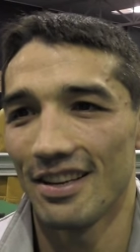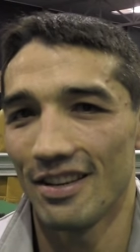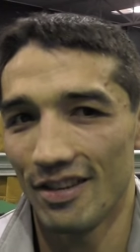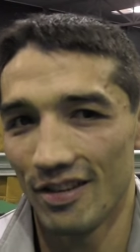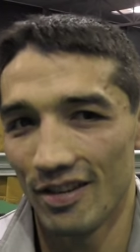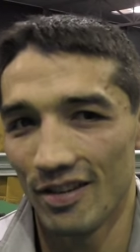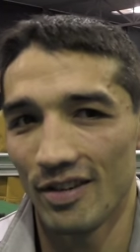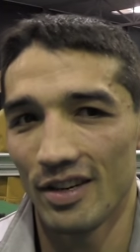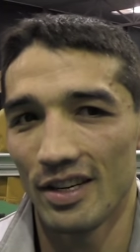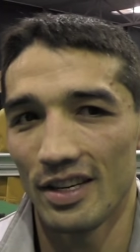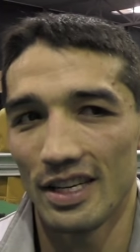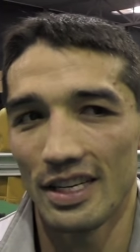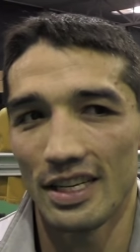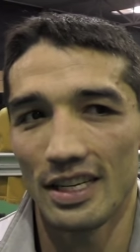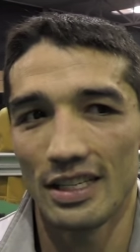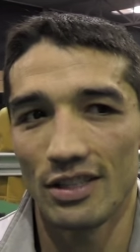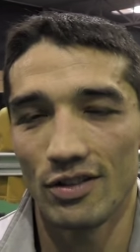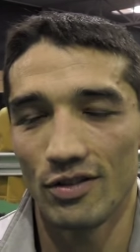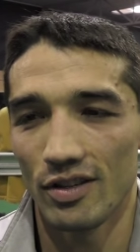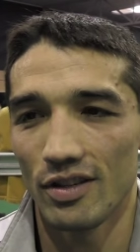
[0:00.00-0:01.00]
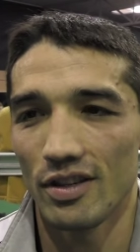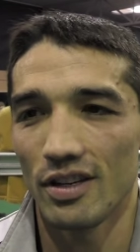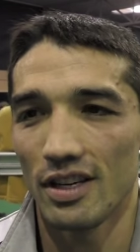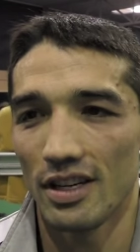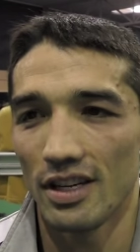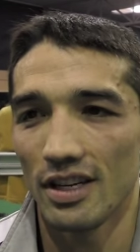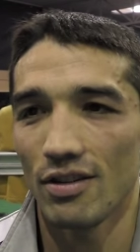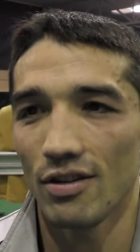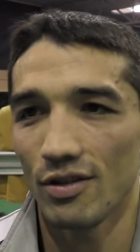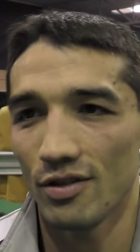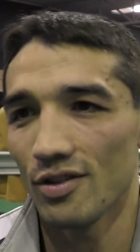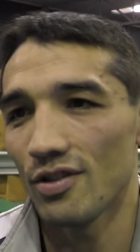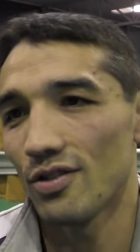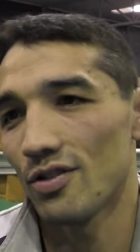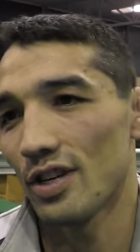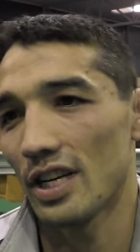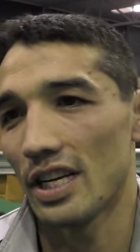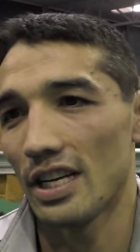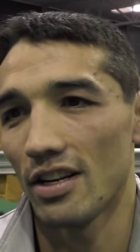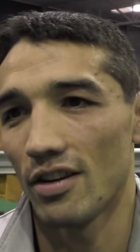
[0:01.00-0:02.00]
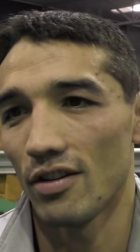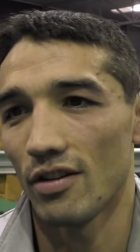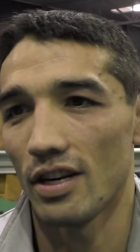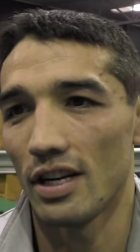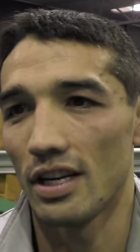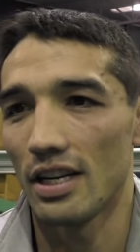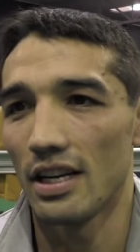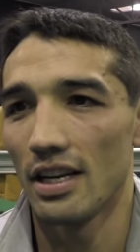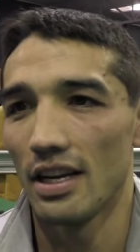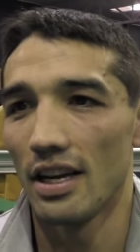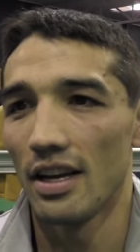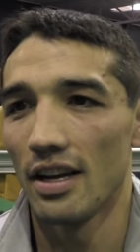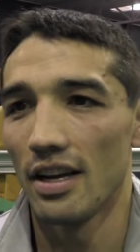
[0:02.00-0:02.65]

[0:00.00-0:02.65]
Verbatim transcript: you uh, uh, concentrated on it.